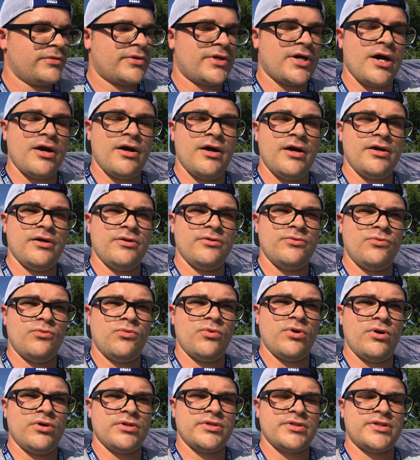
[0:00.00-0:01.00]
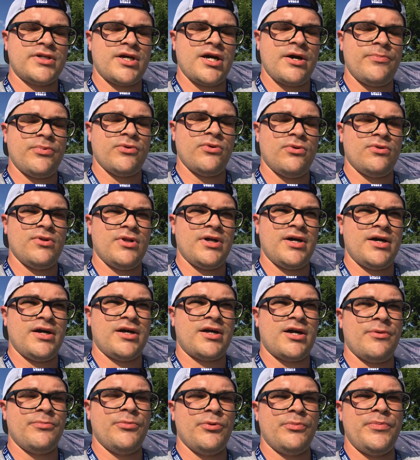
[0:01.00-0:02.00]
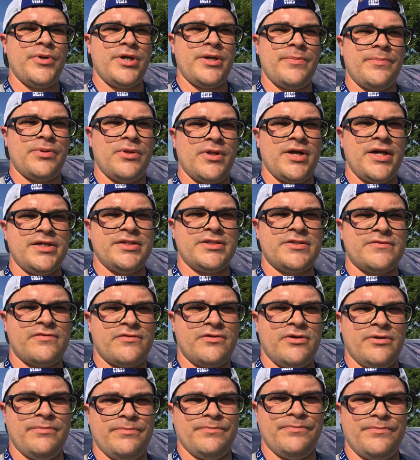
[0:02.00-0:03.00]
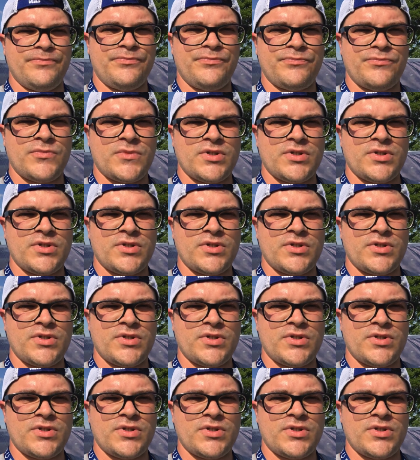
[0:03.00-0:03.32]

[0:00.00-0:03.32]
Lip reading: a couple big plays from